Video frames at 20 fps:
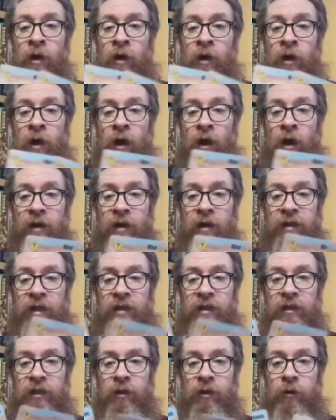
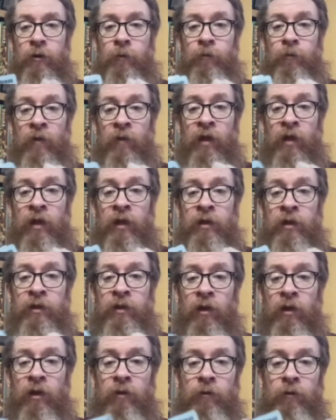identical.
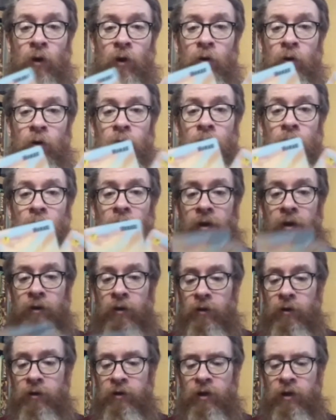So you've got all of those,
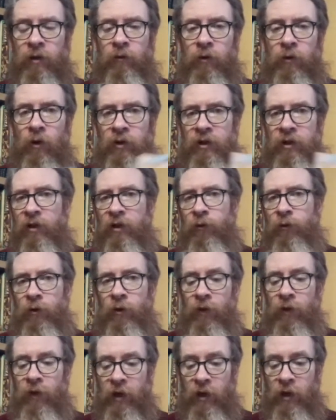so you've got
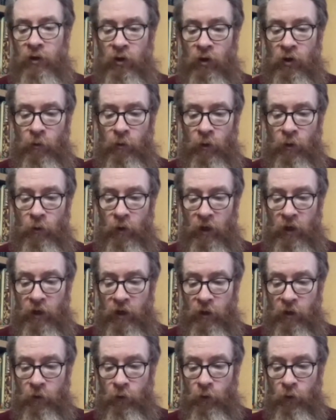different things you can be
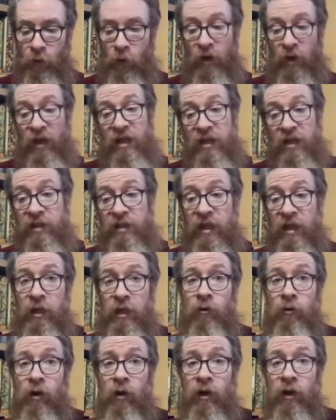working for in
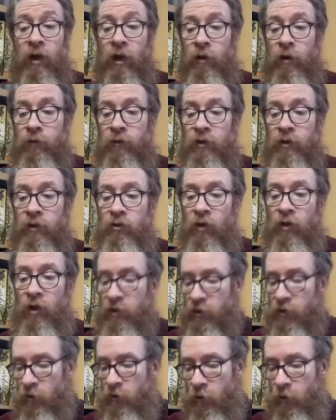secret, kind of to try and
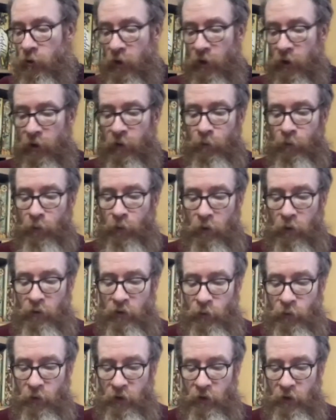score bonus
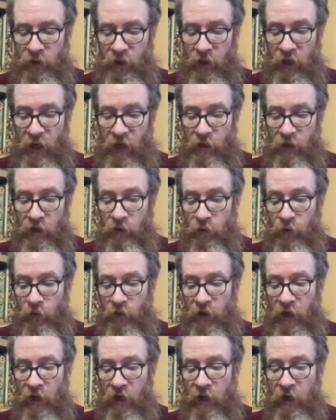points at the end of the
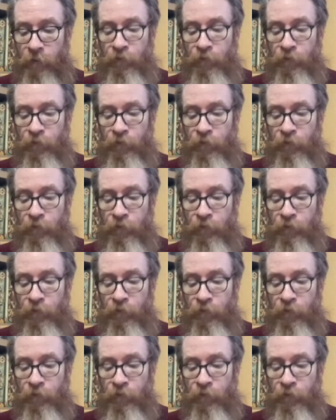game.